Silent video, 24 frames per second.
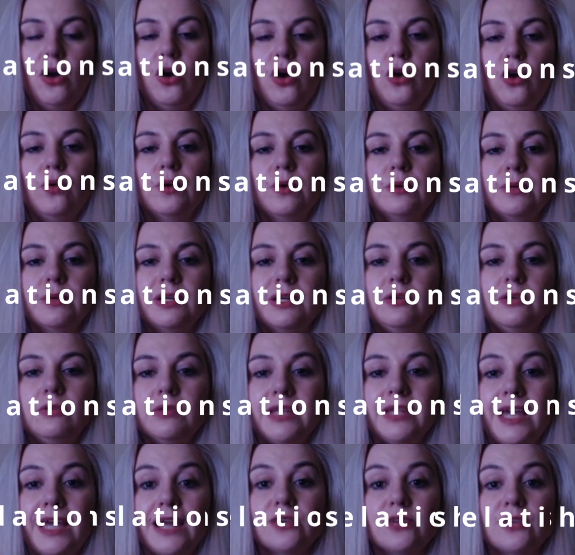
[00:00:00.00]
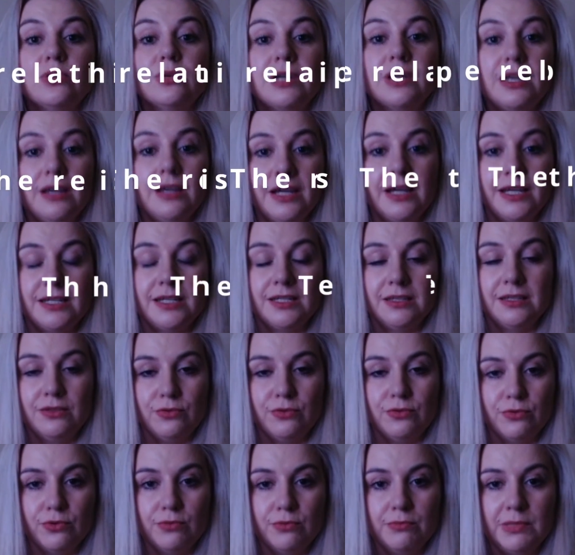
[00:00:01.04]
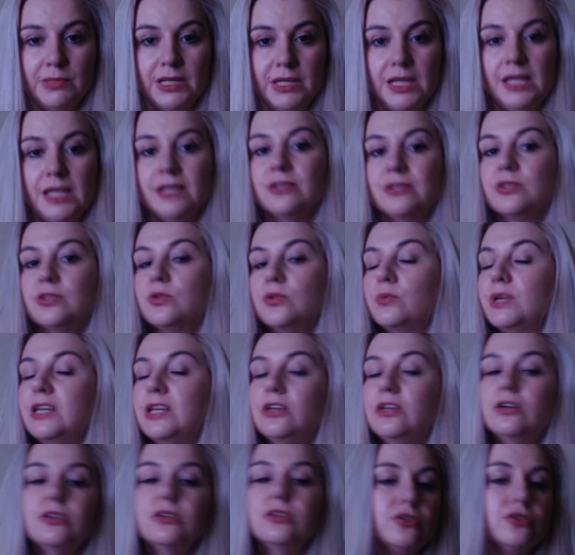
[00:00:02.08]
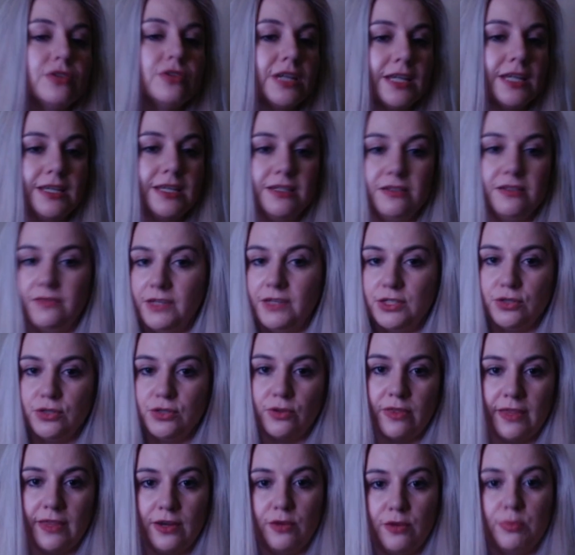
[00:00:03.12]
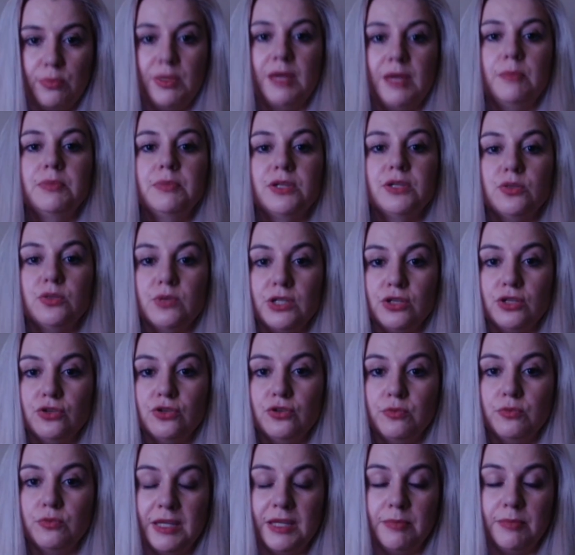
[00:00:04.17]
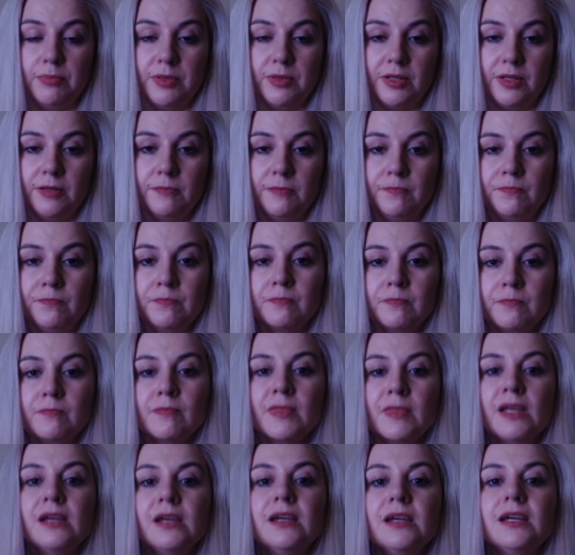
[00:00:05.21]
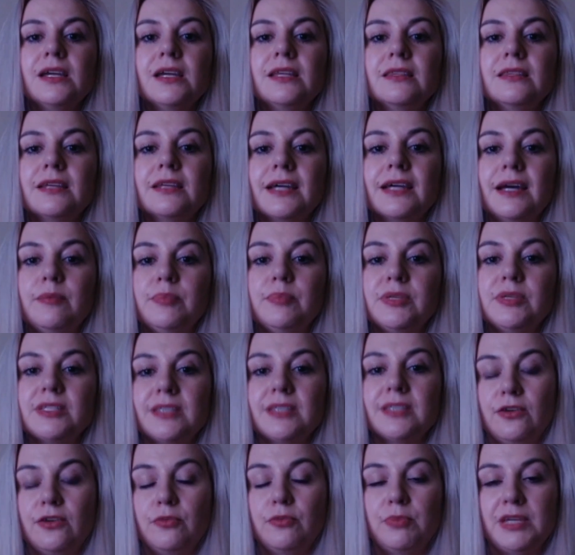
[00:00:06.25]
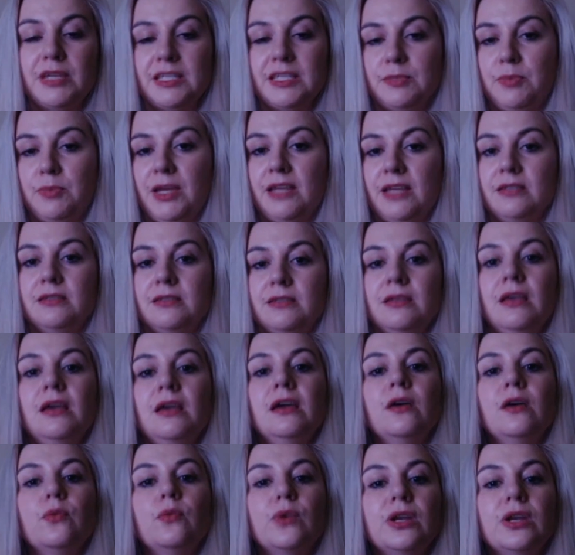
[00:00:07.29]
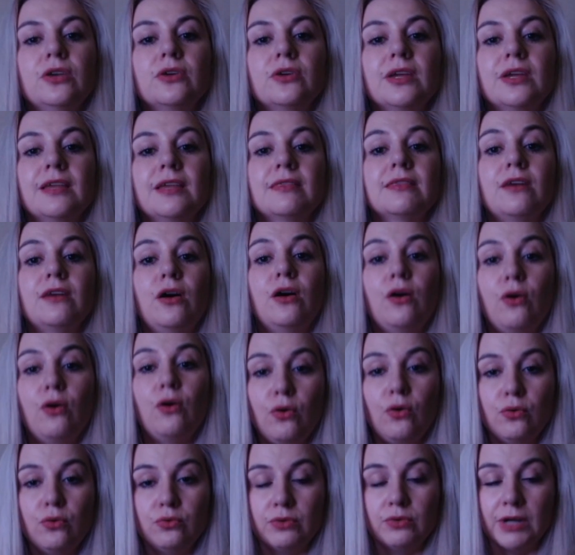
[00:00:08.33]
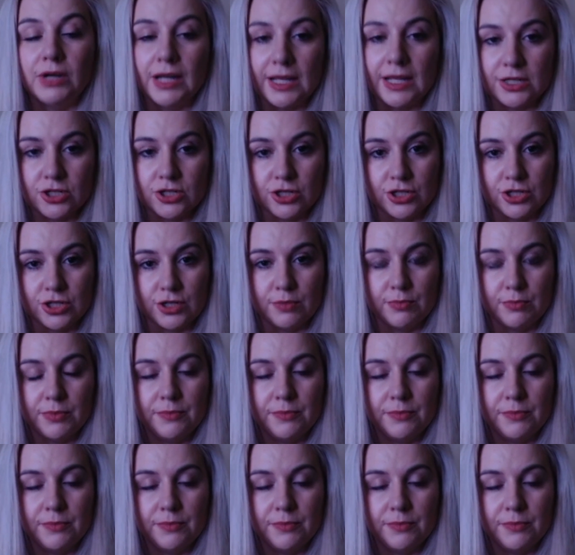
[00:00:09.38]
or what we call the actual client in the room. So we're not doing individual therapy between two people in the couples therapy space. We're looking at the whole relationship.